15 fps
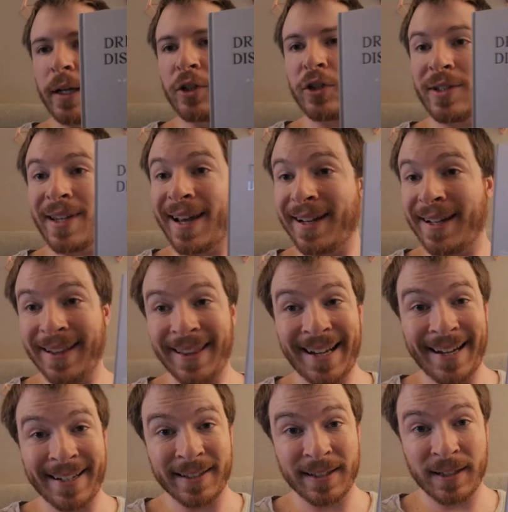I just got it
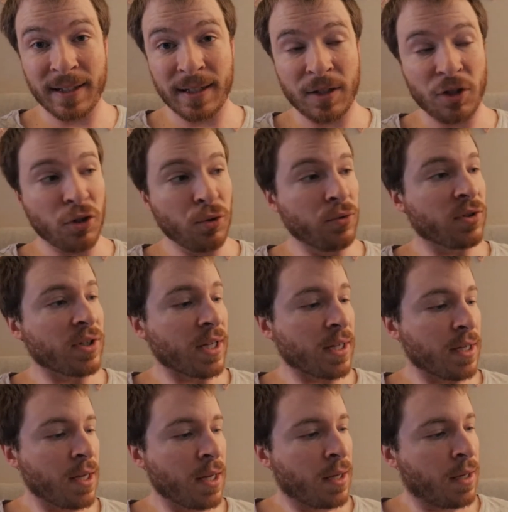last
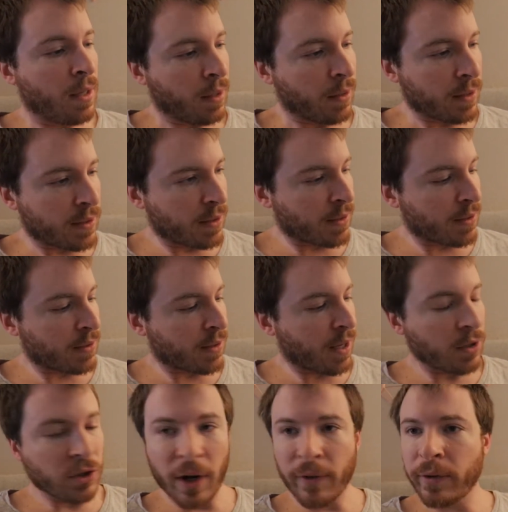Tuesday. This is
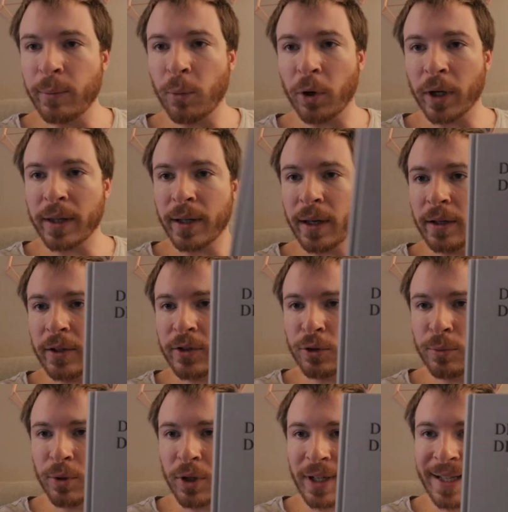Jeffrey Morgenthaler's
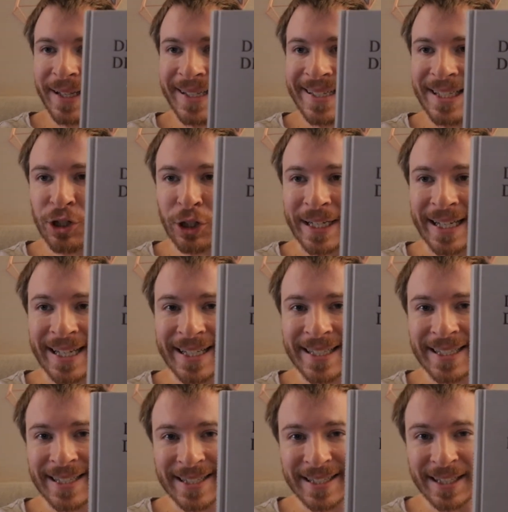new book,
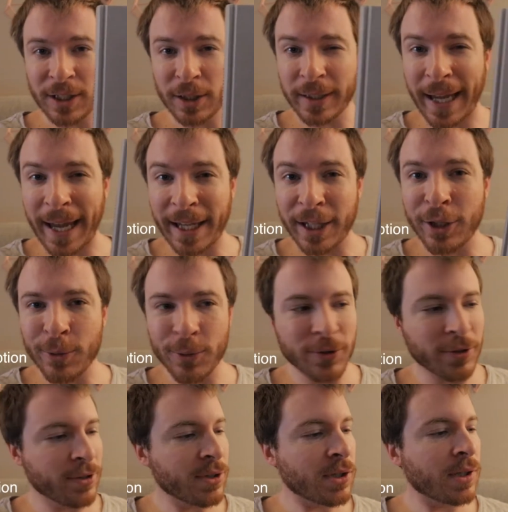Drinking Distilled, A
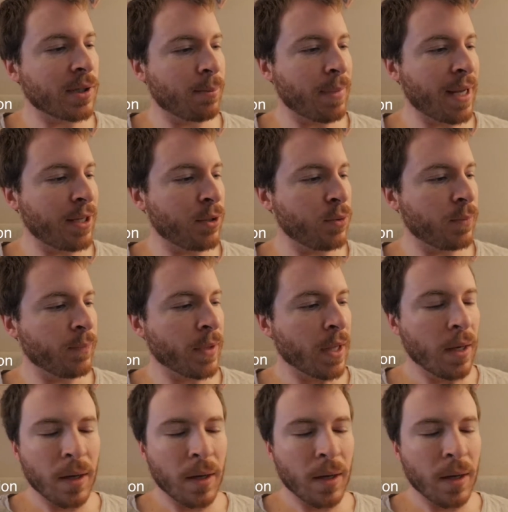User's Manual.